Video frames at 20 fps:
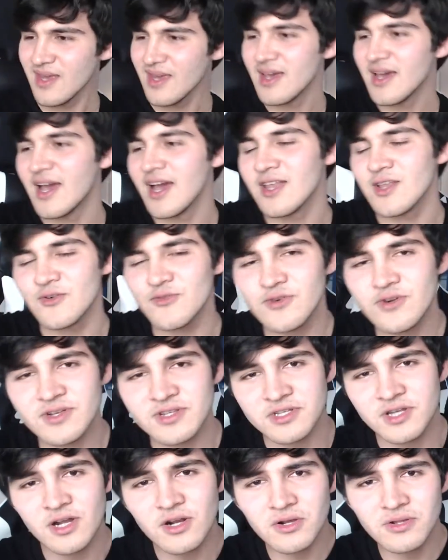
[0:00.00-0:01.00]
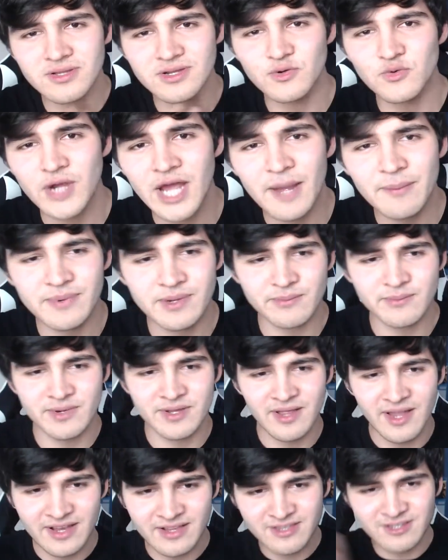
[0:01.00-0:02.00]
And of course, not only rapping, but
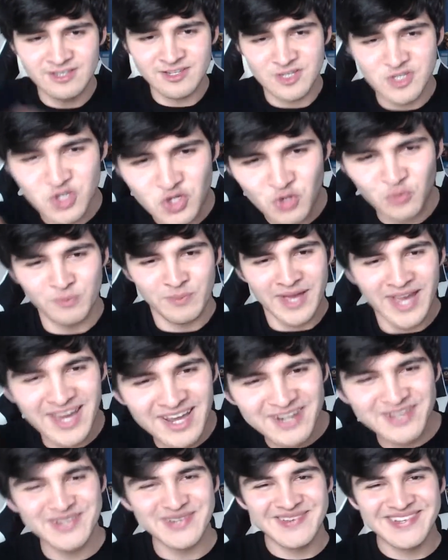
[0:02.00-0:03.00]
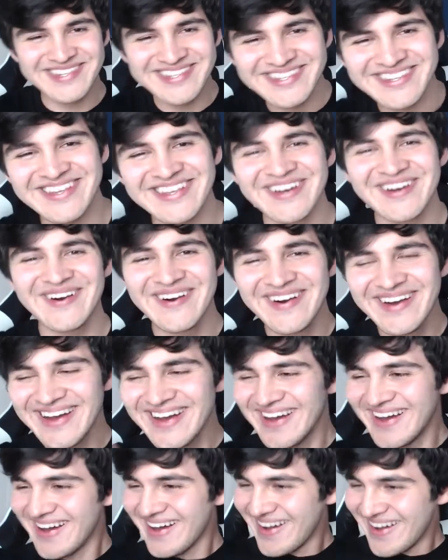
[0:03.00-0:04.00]
like the instrumentals, you know,
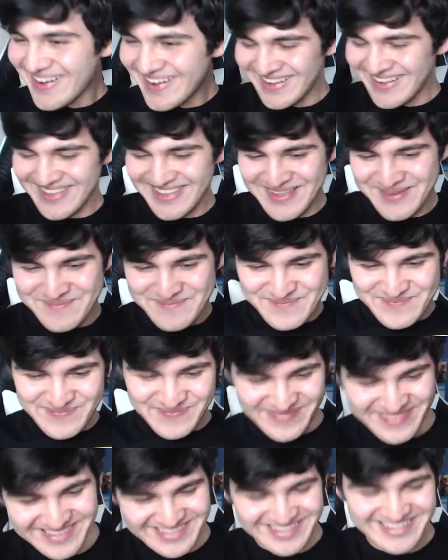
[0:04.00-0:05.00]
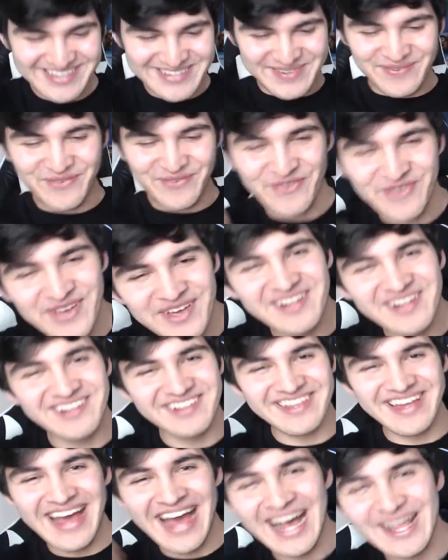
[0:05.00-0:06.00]
this feel,
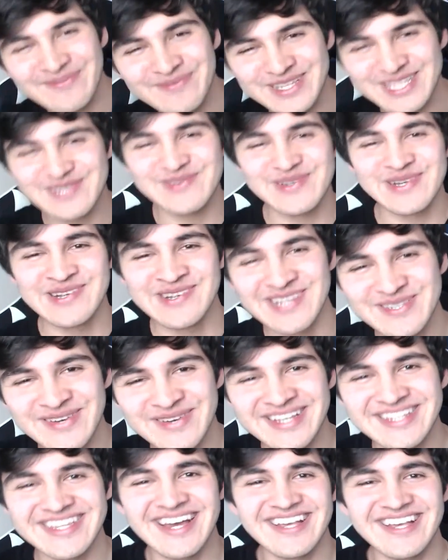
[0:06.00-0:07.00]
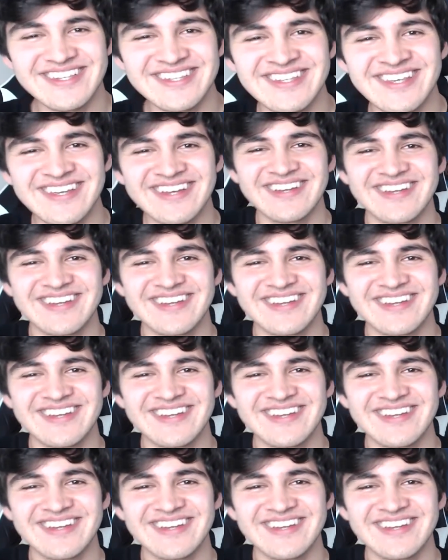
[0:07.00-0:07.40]
the atmosphere is fantastic.